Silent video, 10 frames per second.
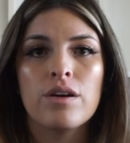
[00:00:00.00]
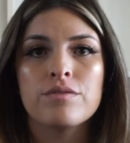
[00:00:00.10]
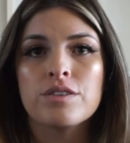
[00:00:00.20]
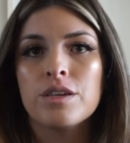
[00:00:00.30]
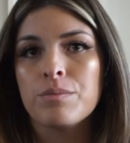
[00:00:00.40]

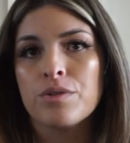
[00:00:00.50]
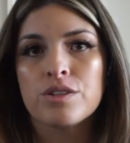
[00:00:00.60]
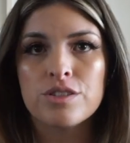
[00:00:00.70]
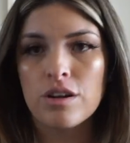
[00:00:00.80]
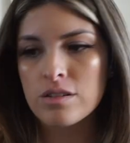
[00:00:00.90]
have to keep putting
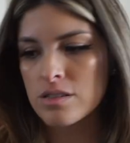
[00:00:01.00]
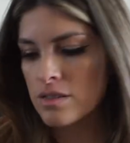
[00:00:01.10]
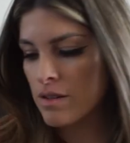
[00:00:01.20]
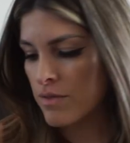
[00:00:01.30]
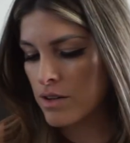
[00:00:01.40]
socks and
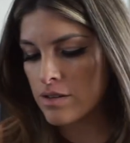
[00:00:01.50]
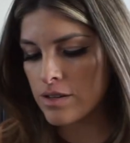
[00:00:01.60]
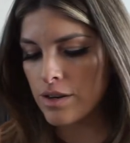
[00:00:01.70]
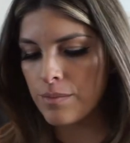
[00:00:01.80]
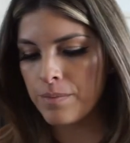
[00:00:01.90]
stuff on,
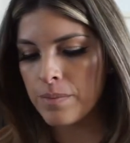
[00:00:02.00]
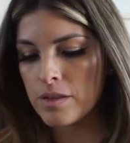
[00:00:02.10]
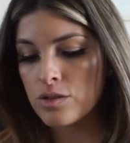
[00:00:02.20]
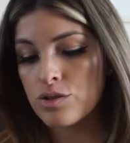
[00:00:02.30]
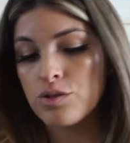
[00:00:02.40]
you know.
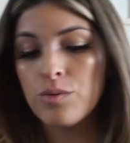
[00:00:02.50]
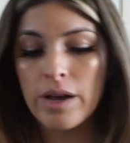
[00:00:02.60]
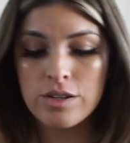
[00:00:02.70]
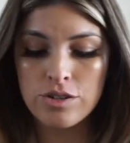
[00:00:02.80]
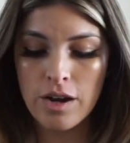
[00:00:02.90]
So two
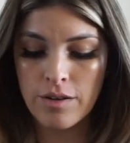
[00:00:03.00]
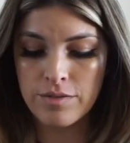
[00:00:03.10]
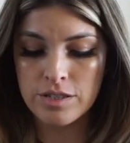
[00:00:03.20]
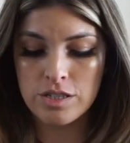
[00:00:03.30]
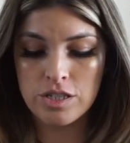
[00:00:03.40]
extra
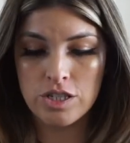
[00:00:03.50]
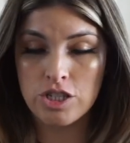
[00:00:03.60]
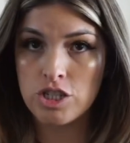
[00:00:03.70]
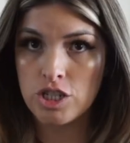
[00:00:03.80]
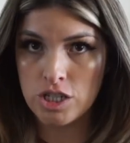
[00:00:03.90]
outfits
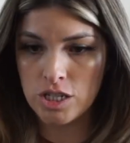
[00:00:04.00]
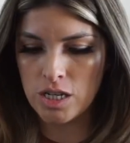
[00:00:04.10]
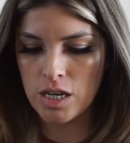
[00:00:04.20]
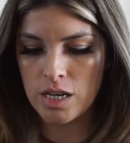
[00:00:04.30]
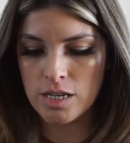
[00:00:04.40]
just in
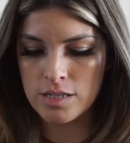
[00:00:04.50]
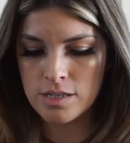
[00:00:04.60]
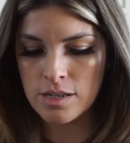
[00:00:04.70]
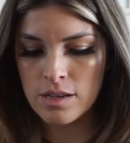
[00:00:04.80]
case.